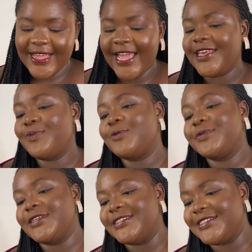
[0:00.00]
I keep
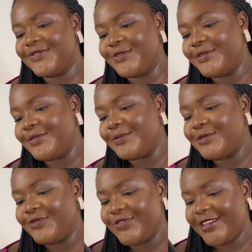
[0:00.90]
opening this phone.
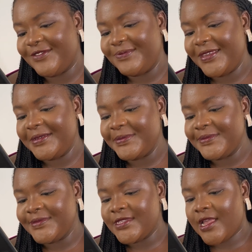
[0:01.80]
You should forgive me.
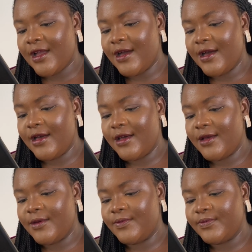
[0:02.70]

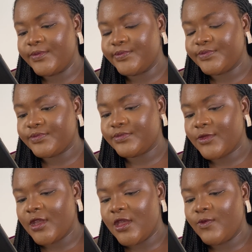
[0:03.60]

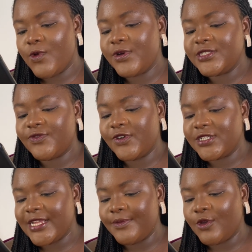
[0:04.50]
When was the
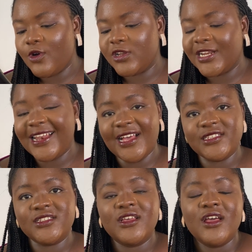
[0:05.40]
first time you caught
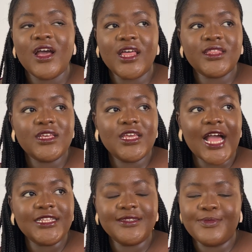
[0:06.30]
class? I think it
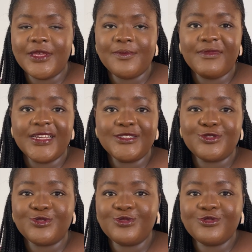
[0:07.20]
had to be in my
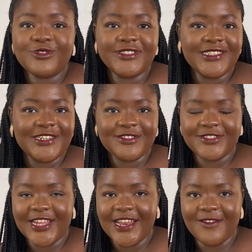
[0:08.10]
200 or
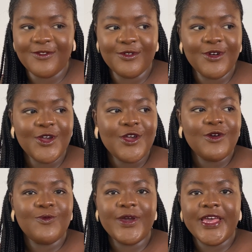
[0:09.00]
300 level
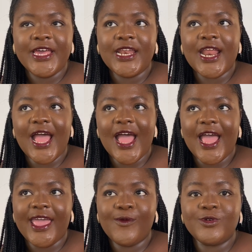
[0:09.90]
when
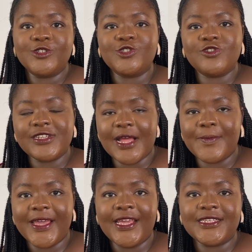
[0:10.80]
I was sure that
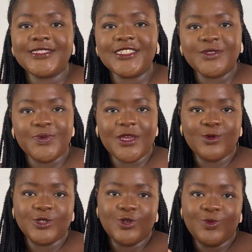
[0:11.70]
my CGPA
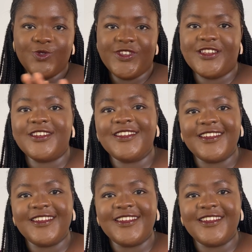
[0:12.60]
was not moving,